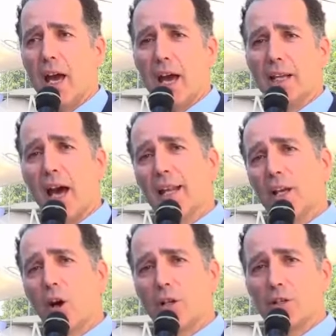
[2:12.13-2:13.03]
and
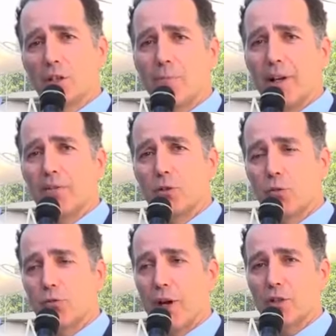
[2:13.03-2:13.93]
80 eyes just manifest
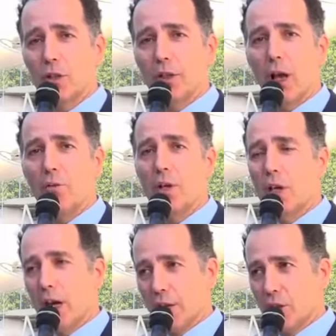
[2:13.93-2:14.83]
refraction alone,
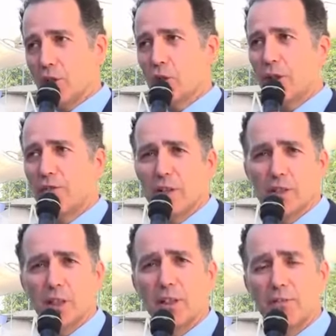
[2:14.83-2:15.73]
and she certainly found
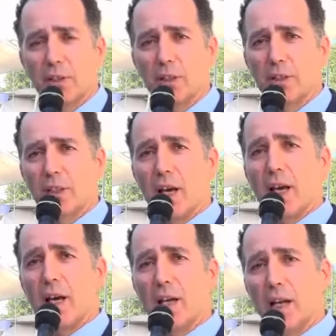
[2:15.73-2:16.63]
significant
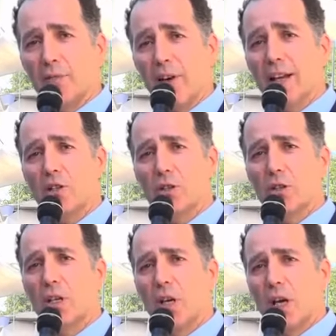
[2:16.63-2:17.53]

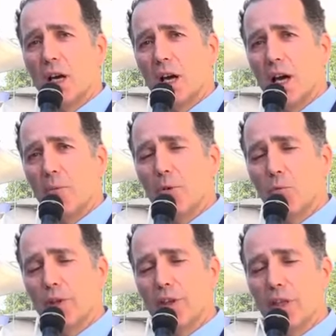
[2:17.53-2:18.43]
advantages
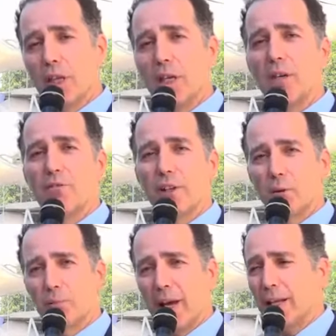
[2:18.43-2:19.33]
with the
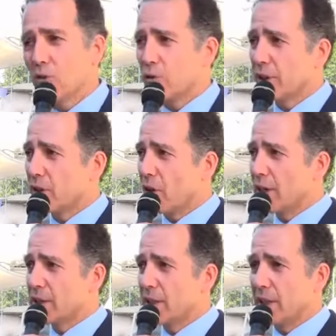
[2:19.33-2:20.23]
vector planning treated
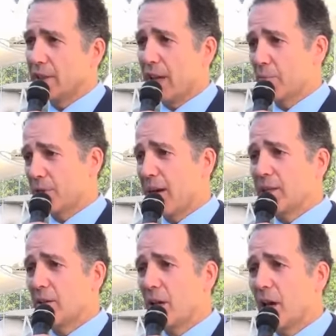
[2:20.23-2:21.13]
eyes in that they
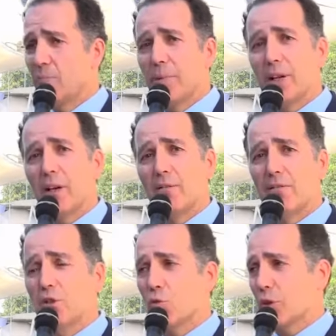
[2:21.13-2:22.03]
obtained better
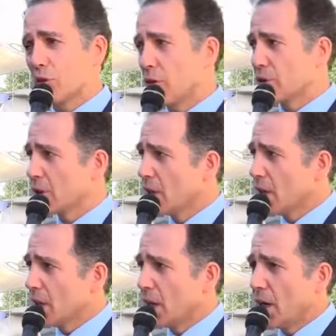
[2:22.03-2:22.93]
visual results
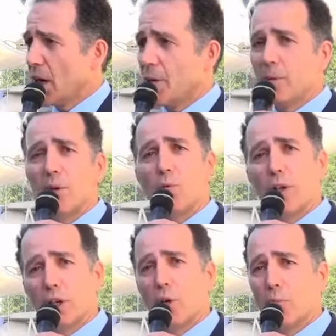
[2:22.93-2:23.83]

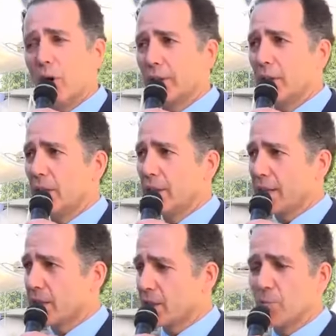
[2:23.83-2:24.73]
when you combined it in
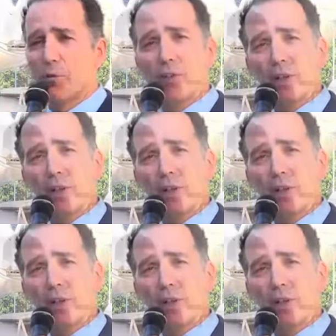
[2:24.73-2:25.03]
that system of